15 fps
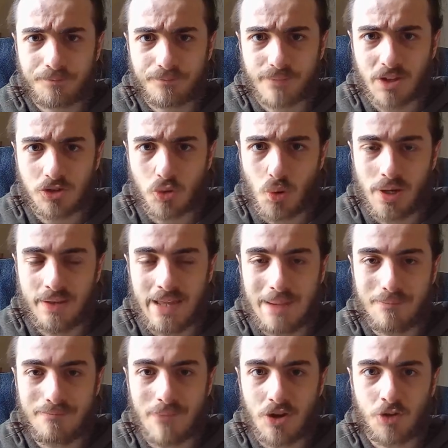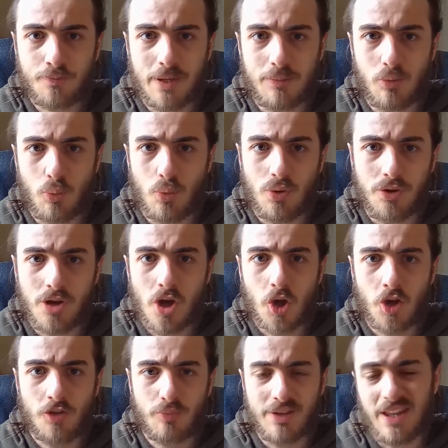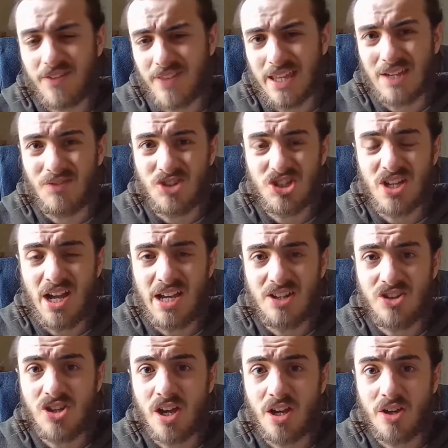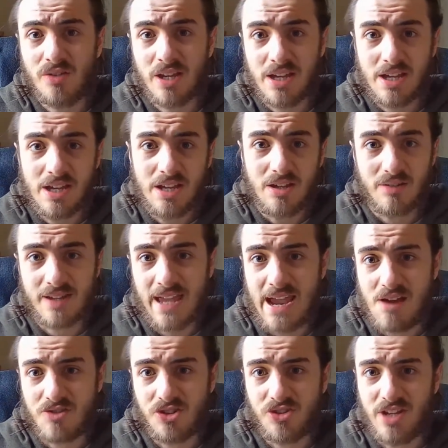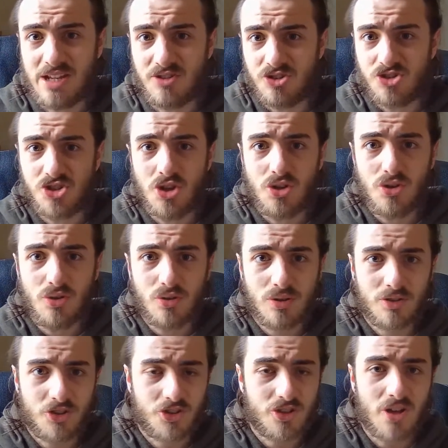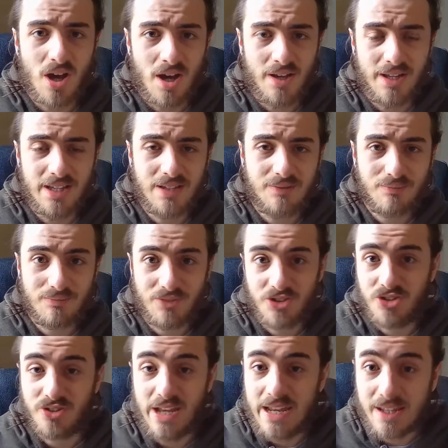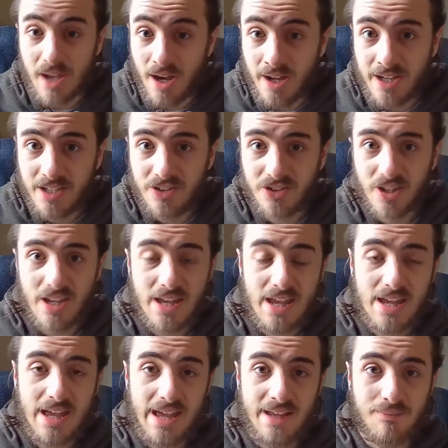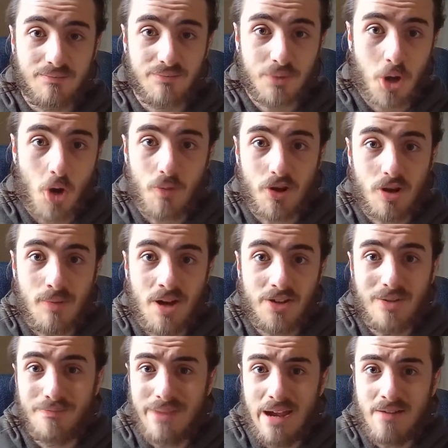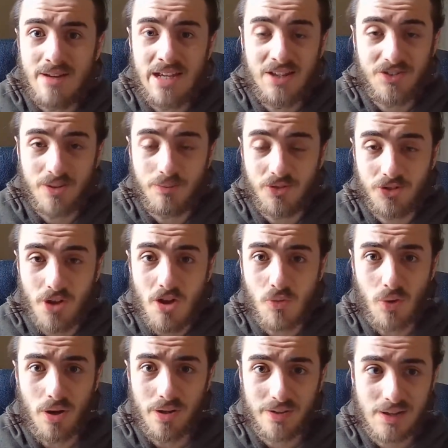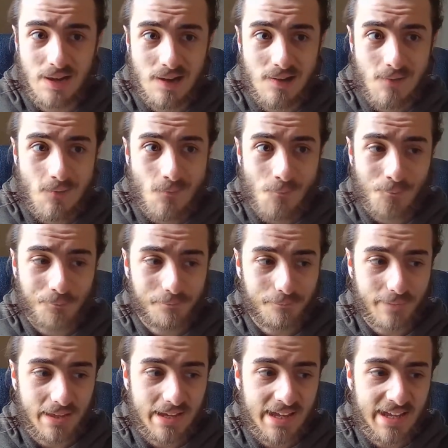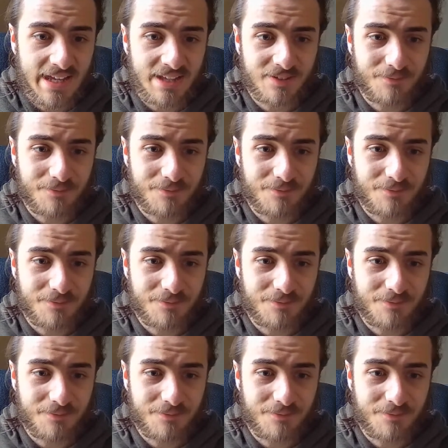to one that most people will know of when they think of G.I. Joe. Characters like Duke, Scarlet, Snake Eyes, and Cobra Commander, Baroness, and so on. And